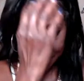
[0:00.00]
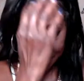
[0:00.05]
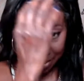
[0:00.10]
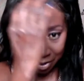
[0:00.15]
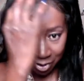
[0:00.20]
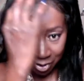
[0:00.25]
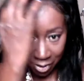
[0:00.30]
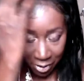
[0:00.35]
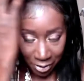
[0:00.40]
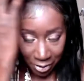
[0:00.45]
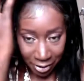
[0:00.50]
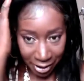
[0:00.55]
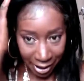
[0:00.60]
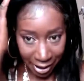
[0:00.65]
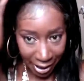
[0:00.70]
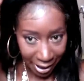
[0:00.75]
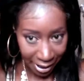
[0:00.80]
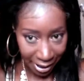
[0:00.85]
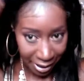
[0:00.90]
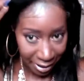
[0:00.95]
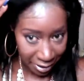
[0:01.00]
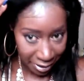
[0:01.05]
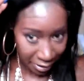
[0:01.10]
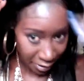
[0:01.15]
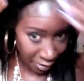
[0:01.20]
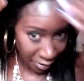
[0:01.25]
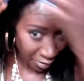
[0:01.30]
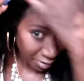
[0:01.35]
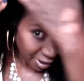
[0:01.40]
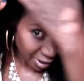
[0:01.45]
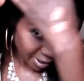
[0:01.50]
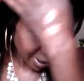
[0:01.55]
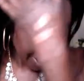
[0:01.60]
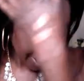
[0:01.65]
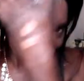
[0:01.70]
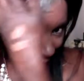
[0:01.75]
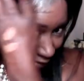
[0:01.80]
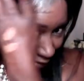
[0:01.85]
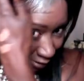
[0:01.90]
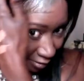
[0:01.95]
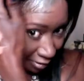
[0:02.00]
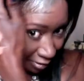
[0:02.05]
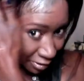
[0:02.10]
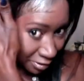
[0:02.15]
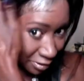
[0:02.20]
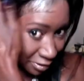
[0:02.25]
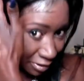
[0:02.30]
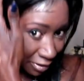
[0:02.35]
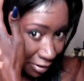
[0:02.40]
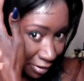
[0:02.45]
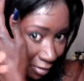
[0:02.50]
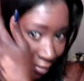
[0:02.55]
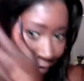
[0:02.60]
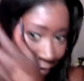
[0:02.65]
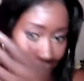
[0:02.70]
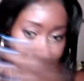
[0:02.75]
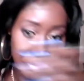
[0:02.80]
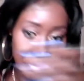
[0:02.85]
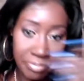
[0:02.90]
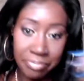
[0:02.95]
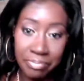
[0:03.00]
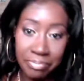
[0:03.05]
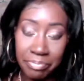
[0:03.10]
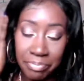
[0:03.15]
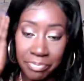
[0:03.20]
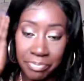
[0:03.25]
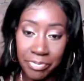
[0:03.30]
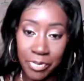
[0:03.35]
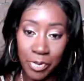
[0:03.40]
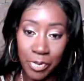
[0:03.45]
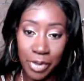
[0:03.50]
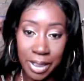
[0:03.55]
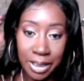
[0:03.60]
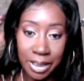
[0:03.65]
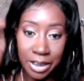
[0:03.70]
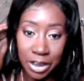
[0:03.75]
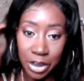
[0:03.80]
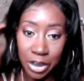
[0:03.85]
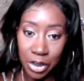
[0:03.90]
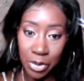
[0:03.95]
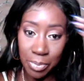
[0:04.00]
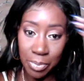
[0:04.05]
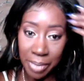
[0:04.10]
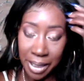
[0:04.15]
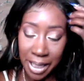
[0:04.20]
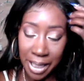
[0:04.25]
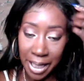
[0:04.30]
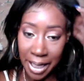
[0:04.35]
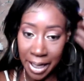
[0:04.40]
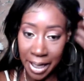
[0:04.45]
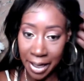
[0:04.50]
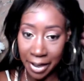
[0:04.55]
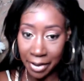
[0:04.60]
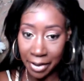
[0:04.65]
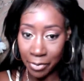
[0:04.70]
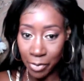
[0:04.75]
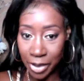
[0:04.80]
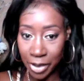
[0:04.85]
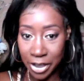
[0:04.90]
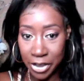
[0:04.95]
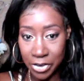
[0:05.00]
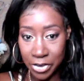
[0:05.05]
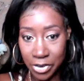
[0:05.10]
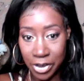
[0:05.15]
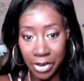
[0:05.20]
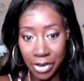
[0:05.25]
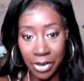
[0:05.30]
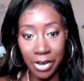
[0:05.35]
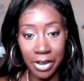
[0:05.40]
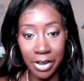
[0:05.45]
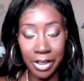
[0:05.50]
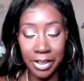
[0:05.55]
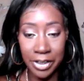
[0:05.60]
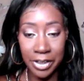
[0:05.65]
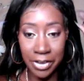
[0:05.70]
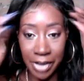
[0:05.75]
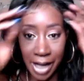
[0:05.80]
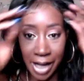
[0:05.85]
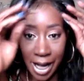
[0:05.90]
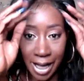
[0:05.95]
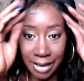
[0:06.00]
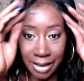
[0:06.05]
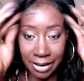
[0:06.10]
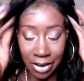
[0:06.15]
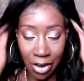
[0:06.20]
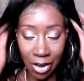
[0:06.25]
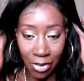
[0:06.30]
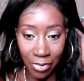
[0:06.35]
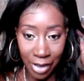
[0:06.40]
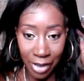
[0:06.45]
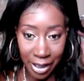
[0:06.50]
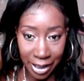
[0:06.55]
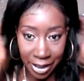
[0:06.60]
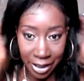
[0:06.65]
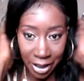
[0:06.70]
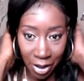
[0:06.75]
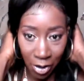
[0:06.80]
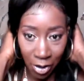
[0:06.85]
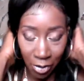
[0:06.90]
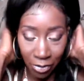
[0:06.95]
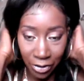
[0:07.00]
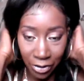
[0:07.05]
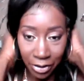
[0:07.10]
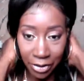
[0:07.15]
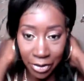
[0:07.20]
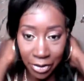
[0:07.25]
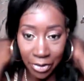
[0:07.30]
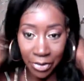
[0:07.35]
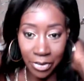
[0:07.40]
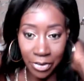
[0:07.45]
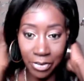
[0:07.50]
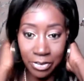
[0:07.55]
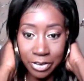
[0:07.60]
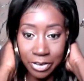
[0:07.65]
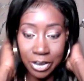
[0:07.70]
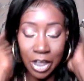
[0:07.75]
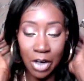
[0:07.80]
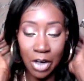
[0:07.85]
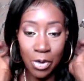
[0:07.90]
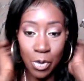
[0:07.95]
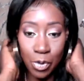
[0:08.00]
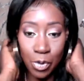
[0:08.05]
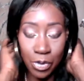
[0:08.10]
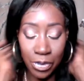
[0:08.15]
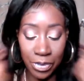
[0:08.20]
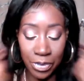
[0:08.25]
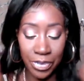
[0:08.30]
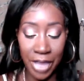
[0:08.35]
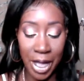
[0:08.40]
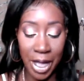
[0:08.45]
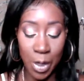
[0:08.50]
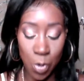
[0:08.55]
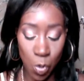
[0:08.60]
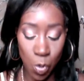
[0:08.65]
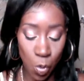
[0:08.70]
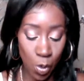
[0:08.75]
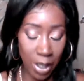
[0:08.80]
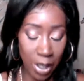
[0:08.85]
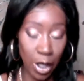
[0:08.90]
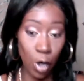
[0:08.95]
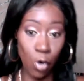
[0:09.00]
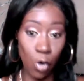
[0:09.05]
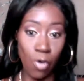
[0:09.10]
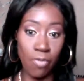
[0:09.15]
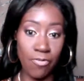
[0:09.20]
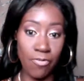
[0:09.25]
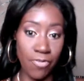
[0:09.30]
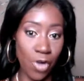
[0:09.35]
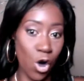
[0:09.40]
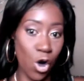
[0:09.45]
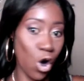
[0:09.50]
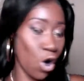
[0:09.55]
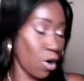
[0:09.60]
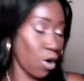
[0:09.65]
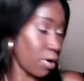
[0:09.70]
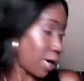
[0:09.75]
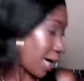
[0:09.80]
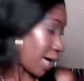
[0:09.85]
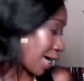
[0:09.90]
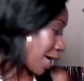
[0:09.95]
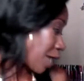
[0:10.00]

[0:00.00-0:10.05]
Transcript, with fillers: you know, I had this on basically all day. You know, I had it, you know, when it's human hair, when you curl it, you guys already know the curls